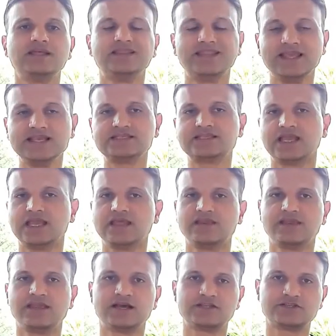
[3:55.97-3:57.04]
these
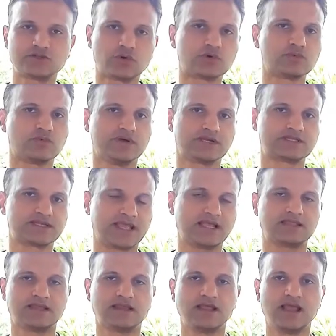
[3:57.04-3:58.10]
areas don't work
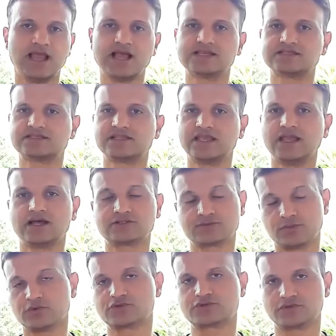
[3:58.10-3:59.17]
together as they are
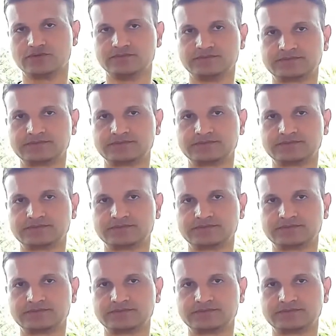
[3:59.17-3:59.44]
supposed to.